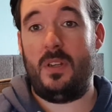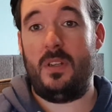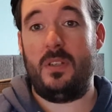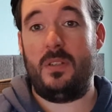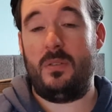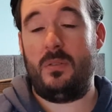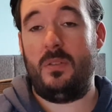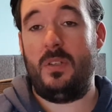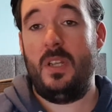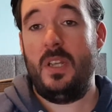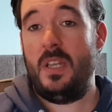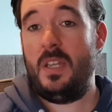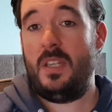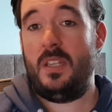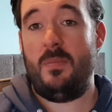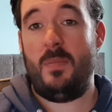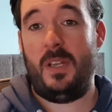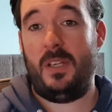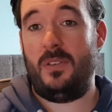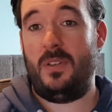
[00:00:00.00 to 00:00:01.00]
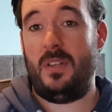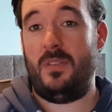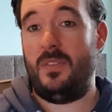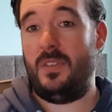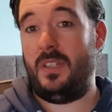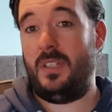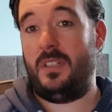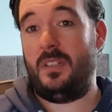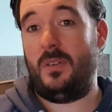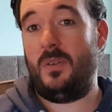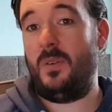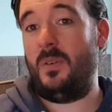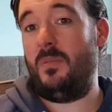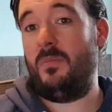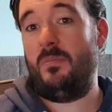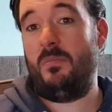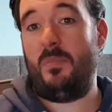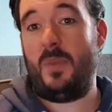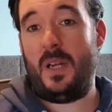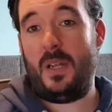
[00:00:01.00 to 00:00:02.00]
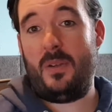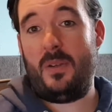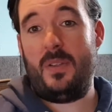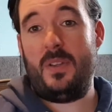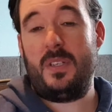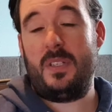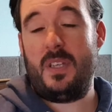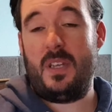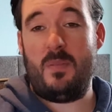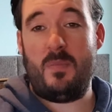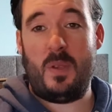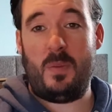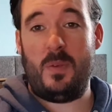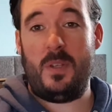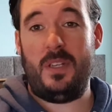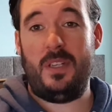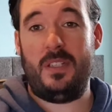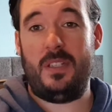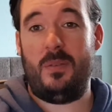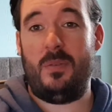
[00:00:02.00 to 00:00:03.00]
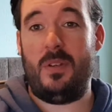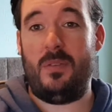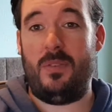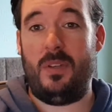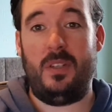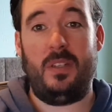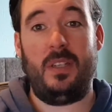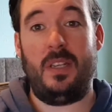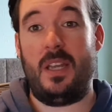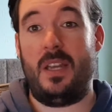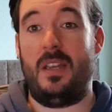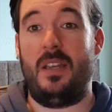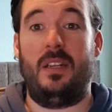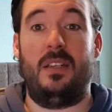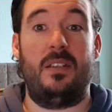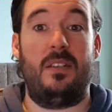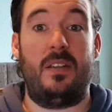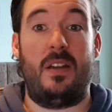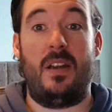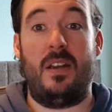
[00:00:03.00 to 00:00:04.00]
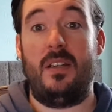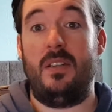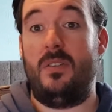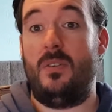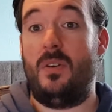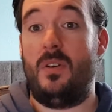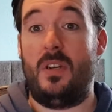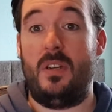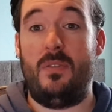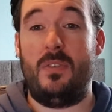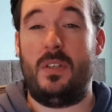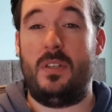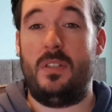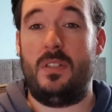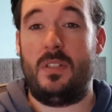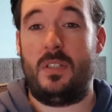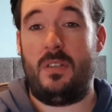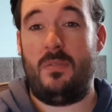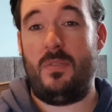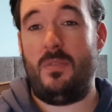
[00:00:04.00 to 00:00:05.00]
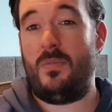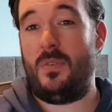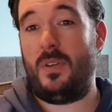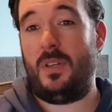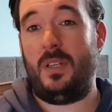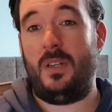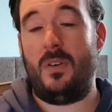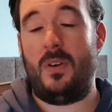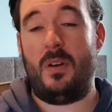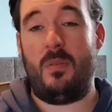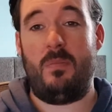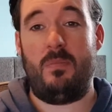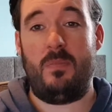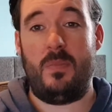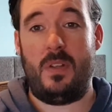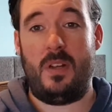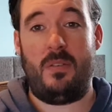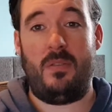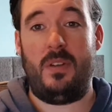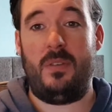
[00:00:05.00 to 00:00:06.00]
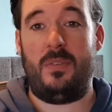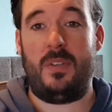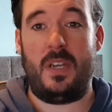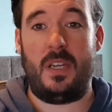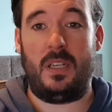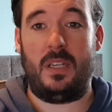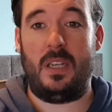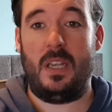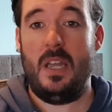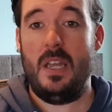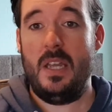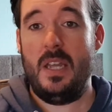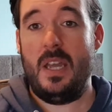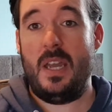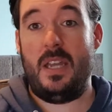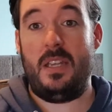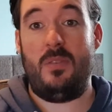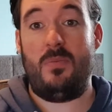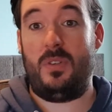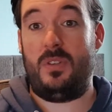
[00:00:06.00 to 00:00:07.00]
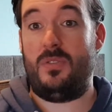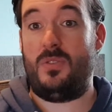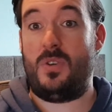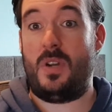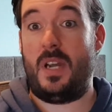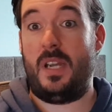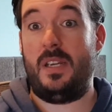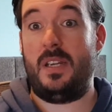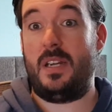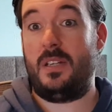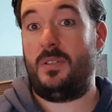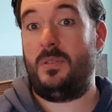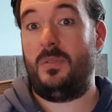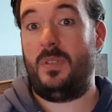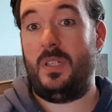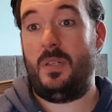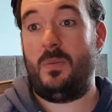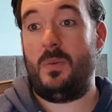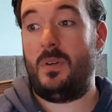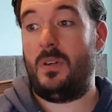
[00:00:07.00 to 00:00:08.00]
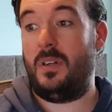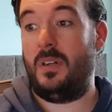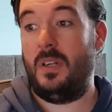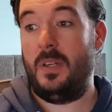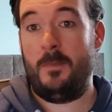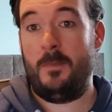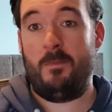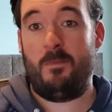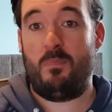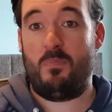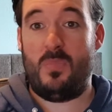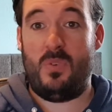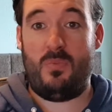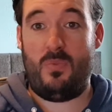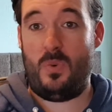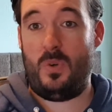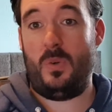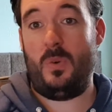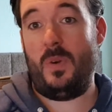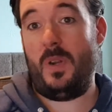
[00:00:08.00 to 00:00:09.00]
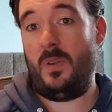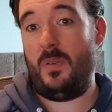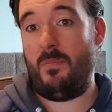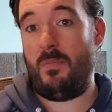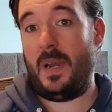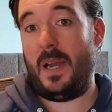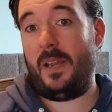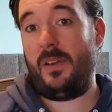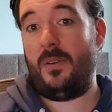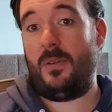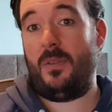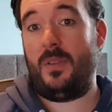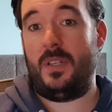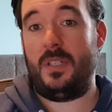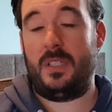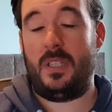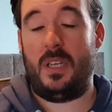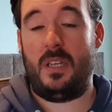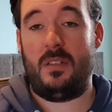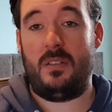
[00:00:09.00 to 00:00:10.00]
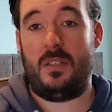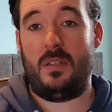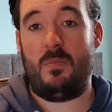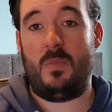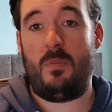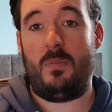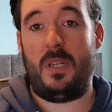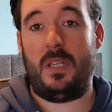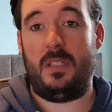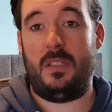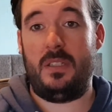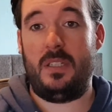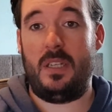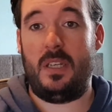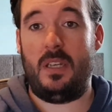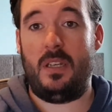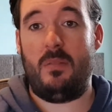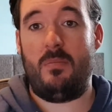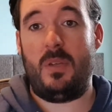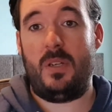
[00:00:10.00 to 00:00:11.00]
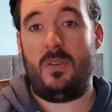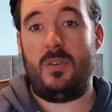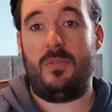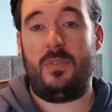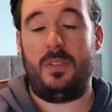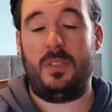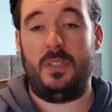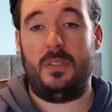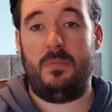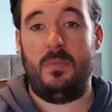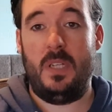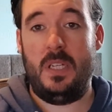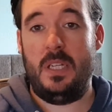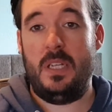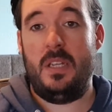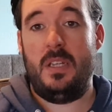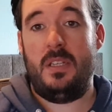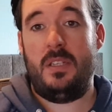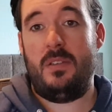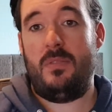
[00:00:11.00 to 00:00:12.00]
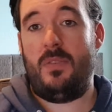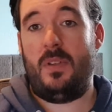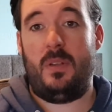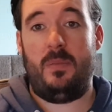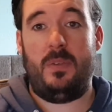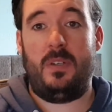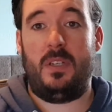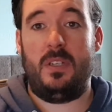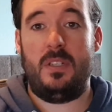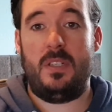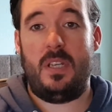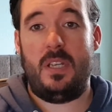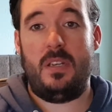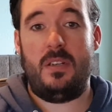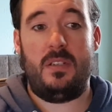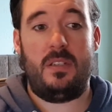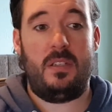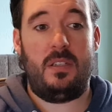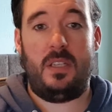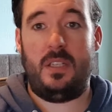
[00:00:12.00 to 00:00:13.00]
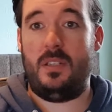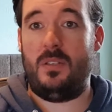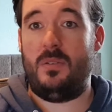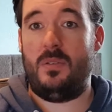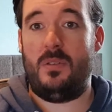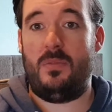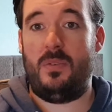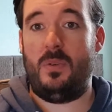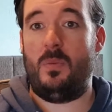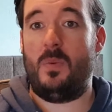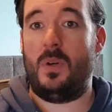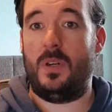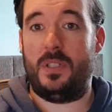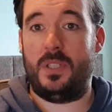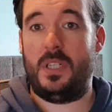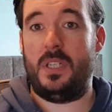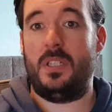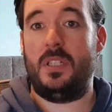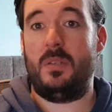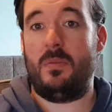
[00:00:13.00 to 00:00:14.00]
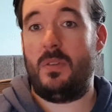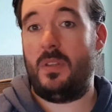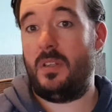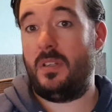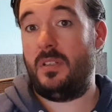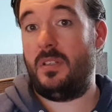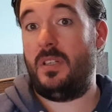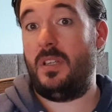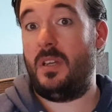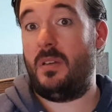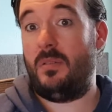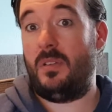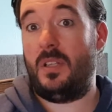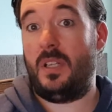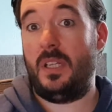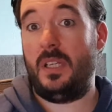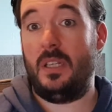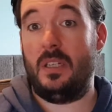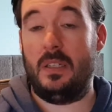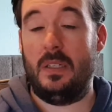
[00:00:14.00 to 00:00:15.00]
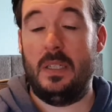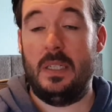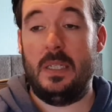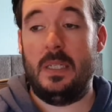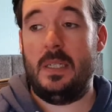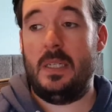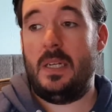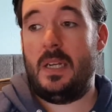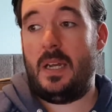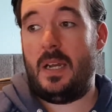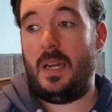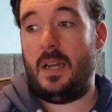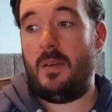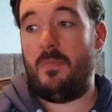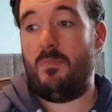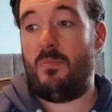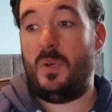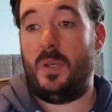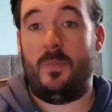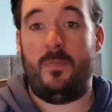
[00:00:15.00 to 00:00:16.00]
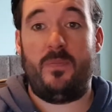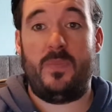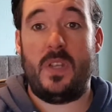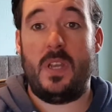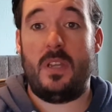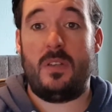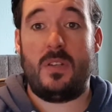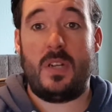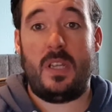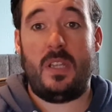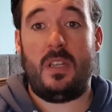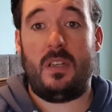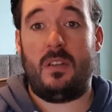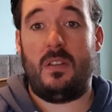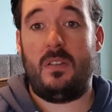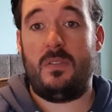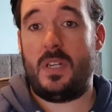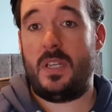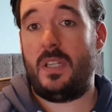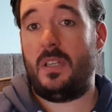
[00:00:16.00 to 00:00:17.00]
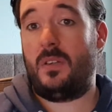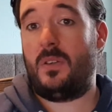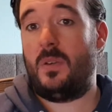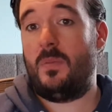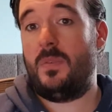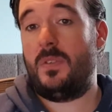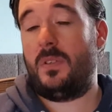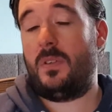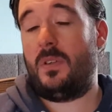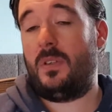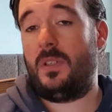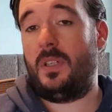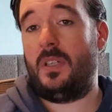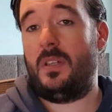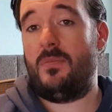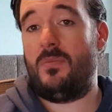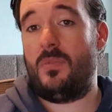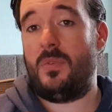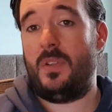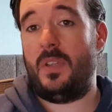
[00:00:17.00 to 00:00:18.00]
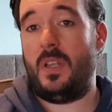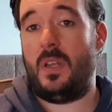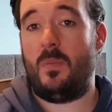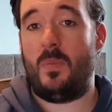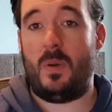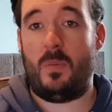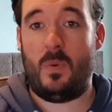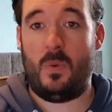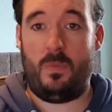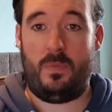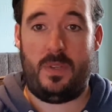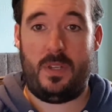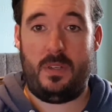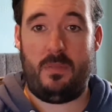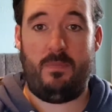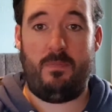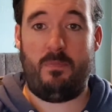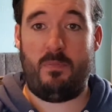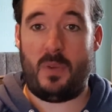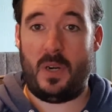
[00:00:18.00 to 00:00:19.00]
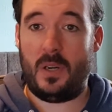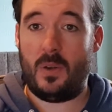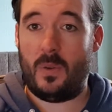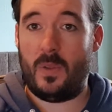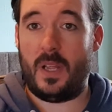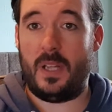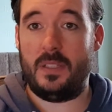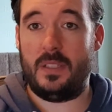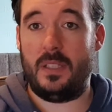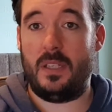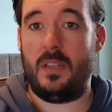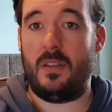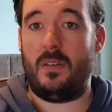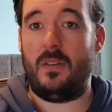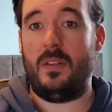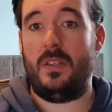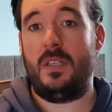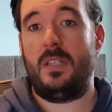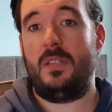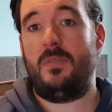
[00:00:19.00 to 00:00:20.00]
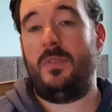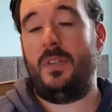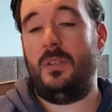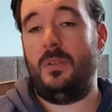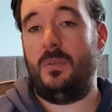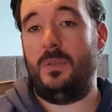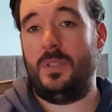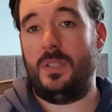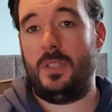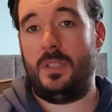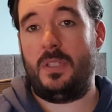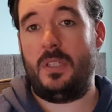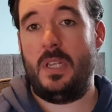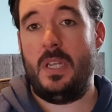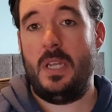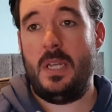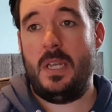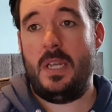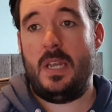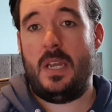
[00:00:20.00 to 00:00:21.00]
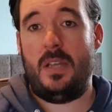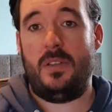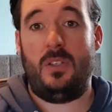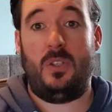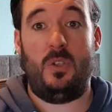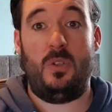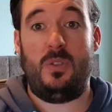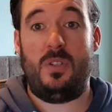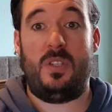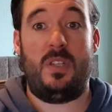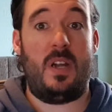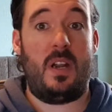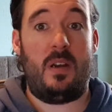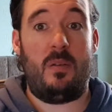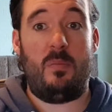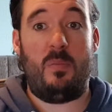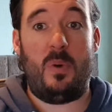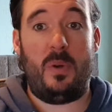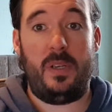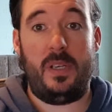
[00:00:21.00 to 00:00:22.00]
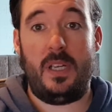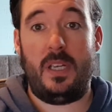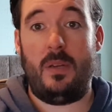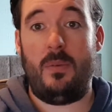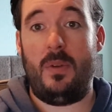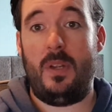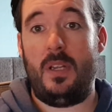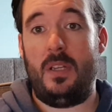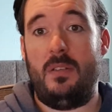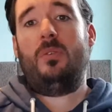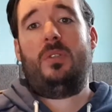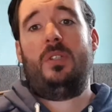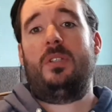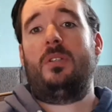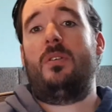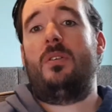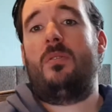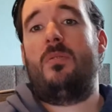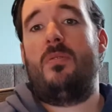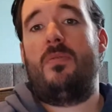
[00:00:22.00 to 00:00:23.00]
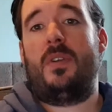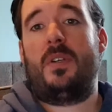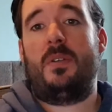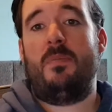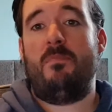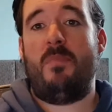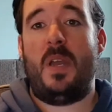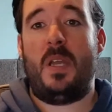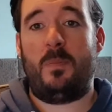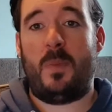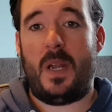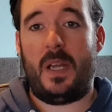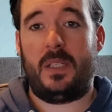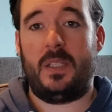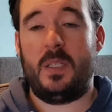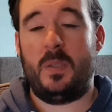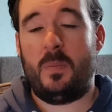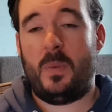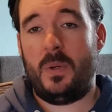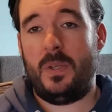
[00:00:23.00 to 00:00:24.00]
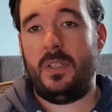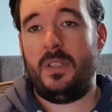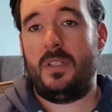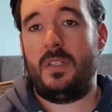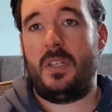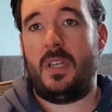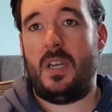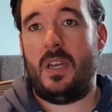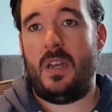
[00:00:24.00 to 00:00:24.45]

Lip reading: So you might not even need to go and buy all this kit. Maybe an easy way for you to get in and get started, or even just if you've already got a reef tank and you want to try natural seawater before going out and buying all this kit, someone might offer to fill up your containers and let you do a few water changes with it and see how you like it. But yeah, try that group. There's a lot of good info in there, but I'm hoping to bring all that together in this video just as a good starting point anyway. And I'm just going to go over some best practice points.